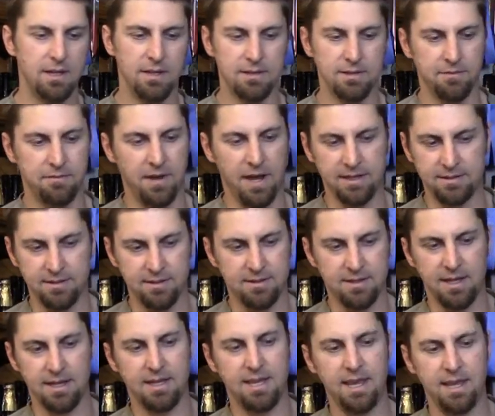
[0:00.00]
The fact that
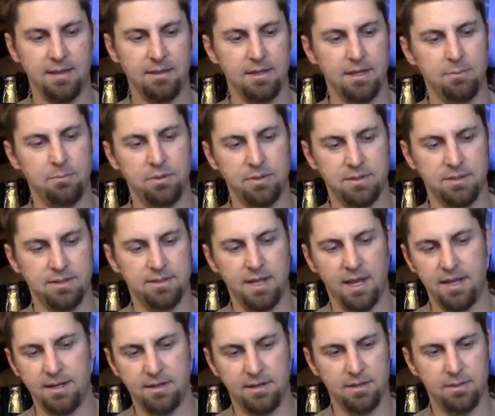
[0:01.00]
they put the
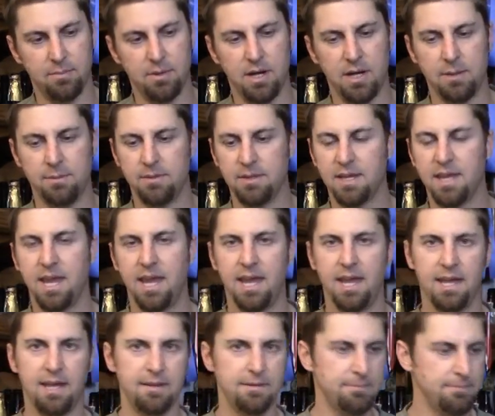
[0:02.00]
date on the bottom of the
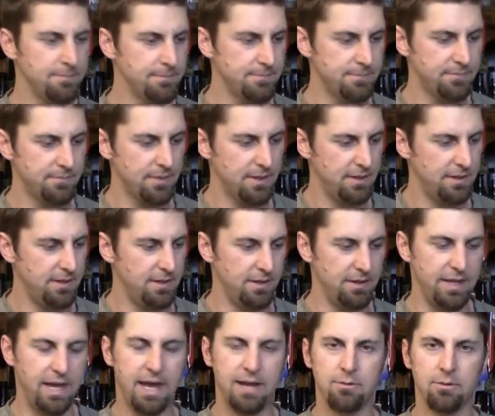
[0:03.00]
can, you know,
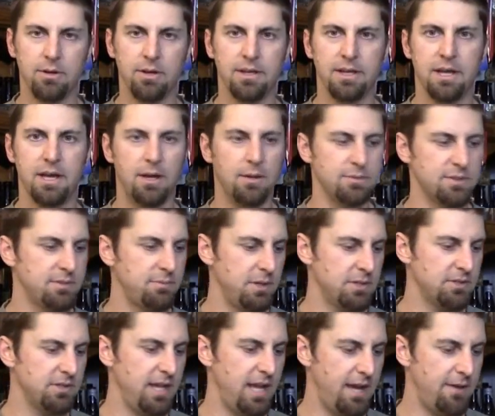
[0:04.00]
that really helps,
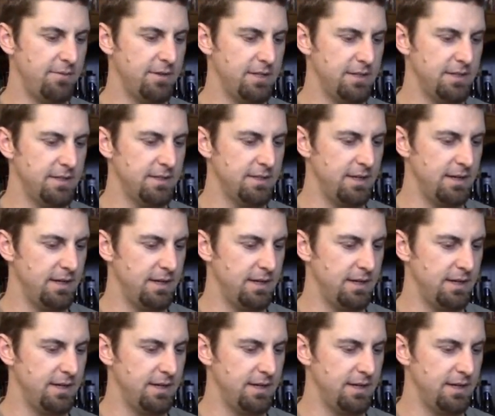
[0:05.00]
especially having it